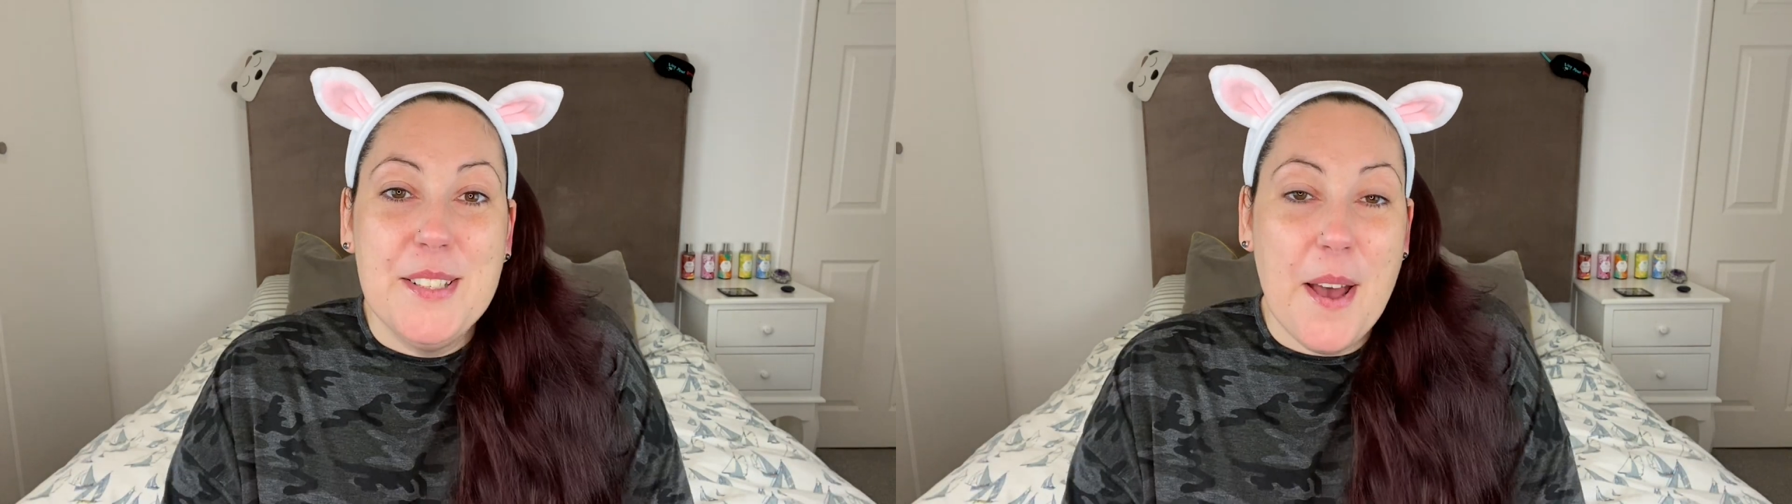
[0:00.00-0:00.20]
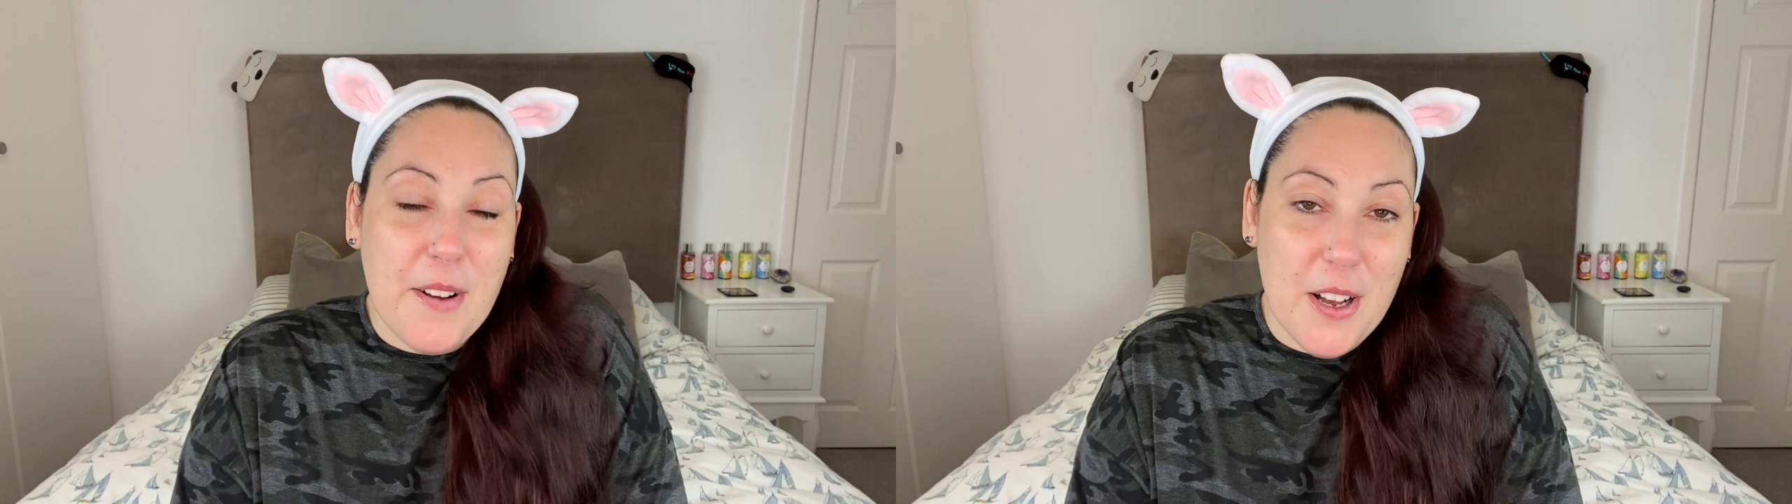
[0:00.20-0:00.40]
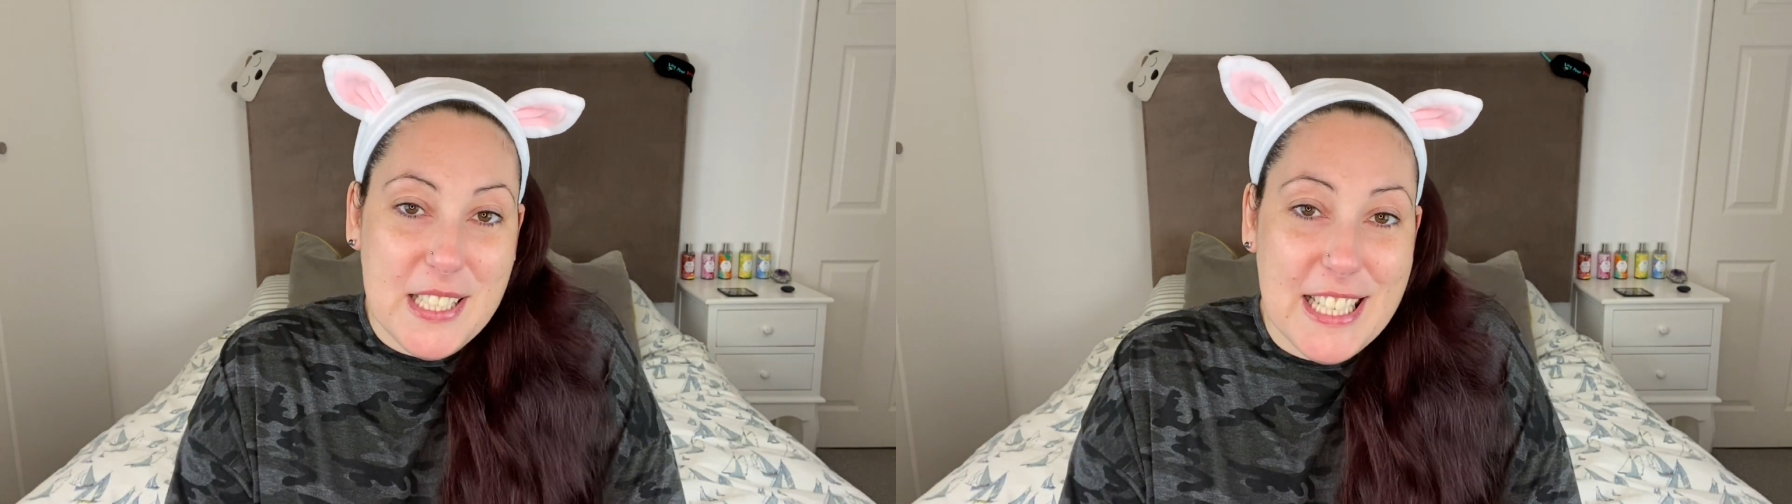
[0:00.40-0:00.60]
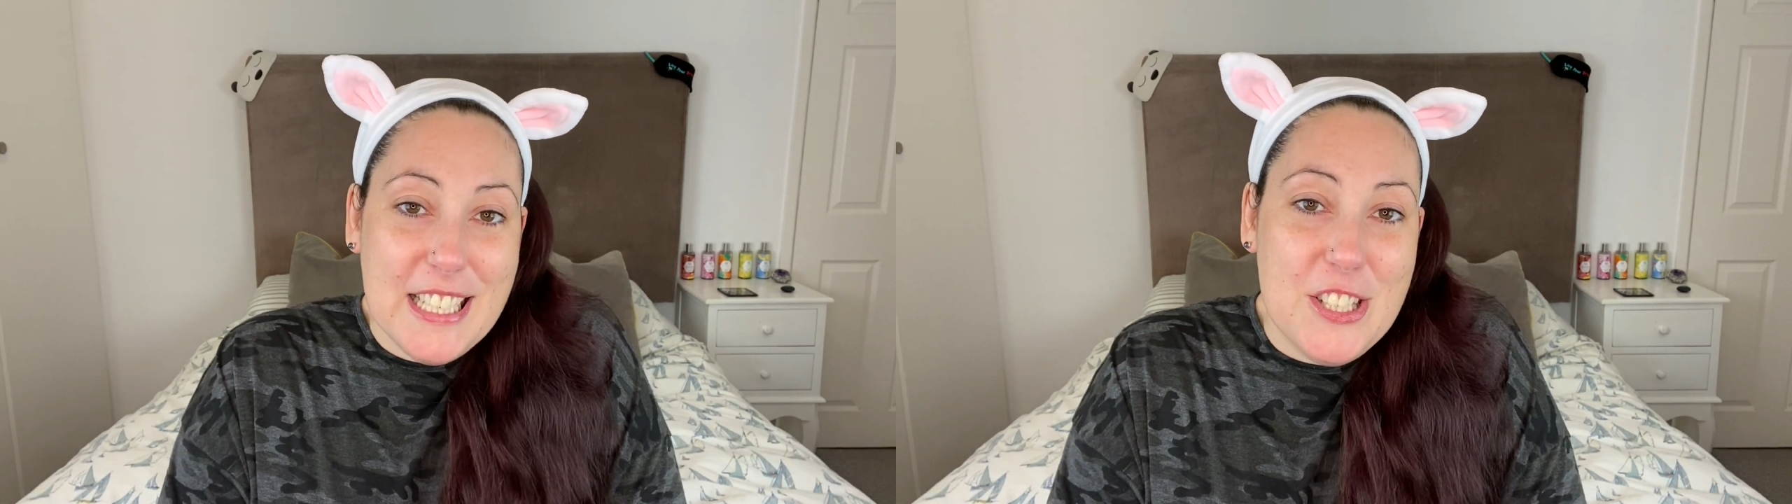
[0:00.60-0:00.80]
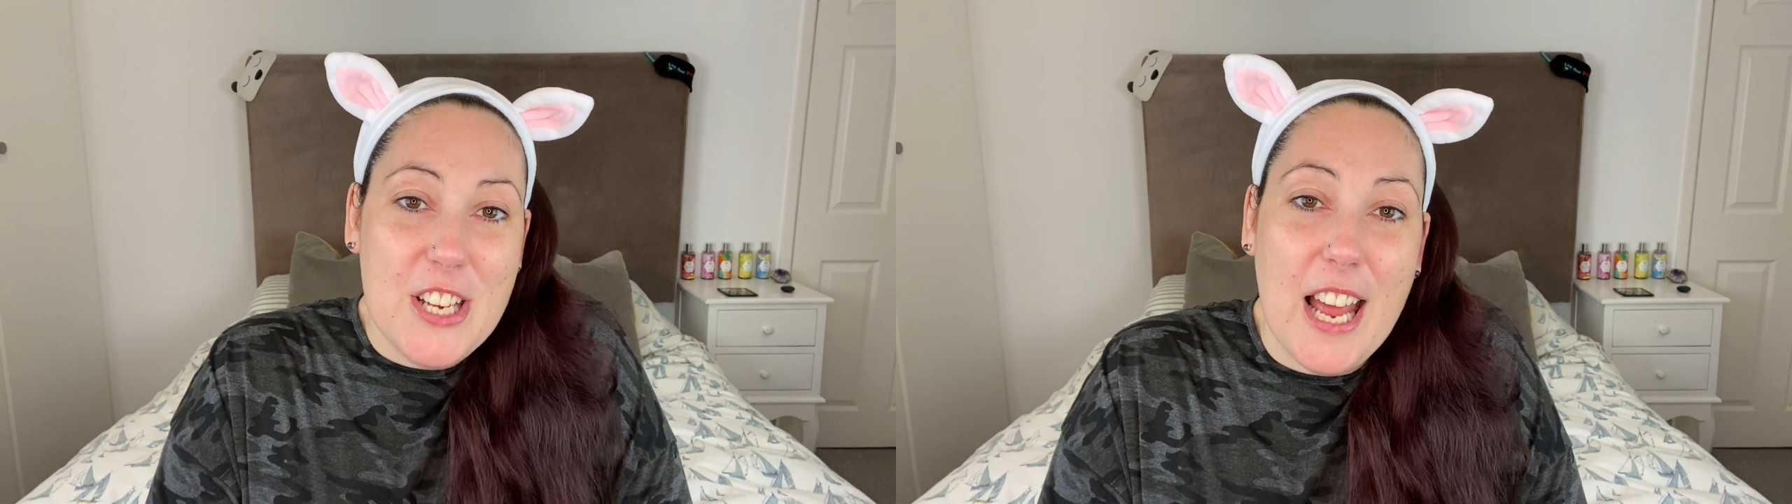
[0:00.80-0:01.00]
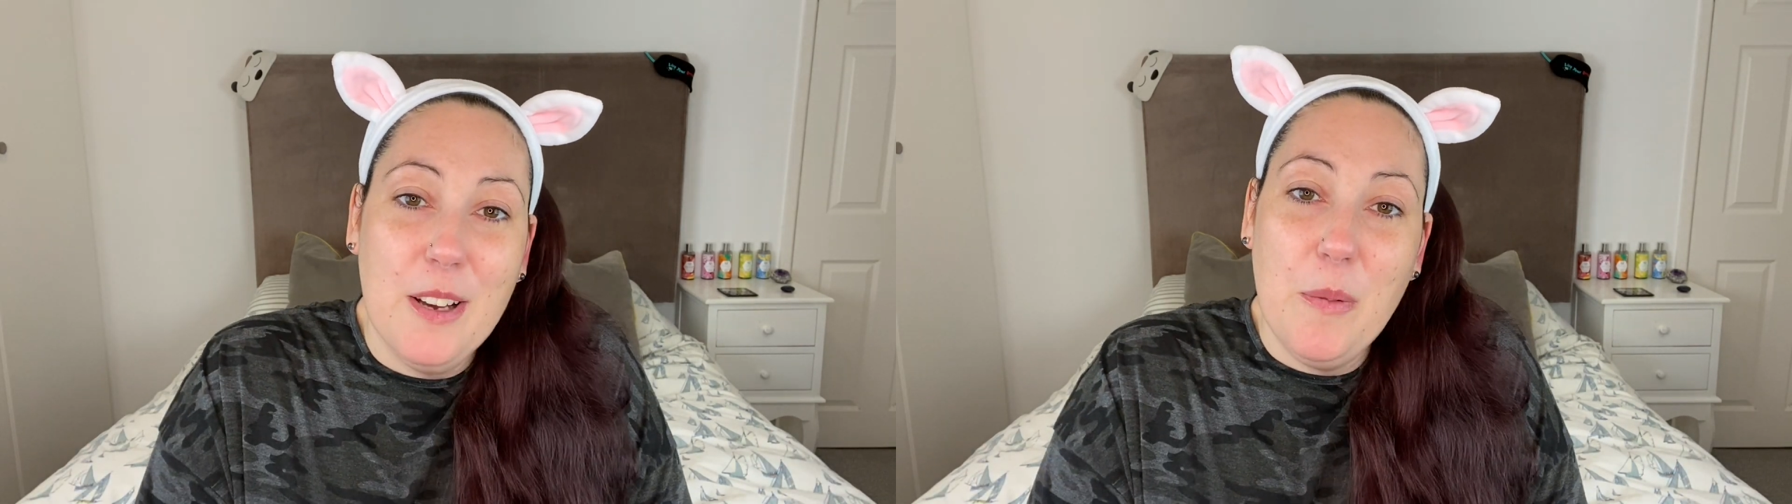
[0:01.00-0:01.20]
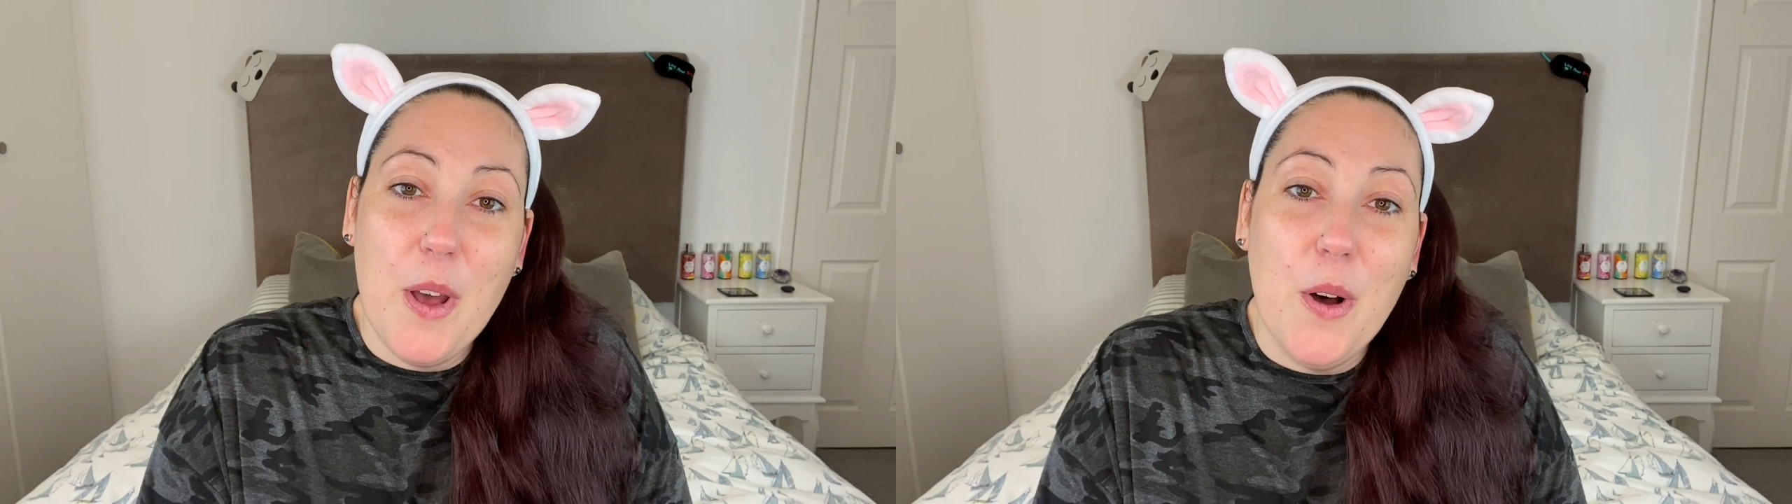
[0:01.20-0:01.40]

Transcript: So of course on this channel we're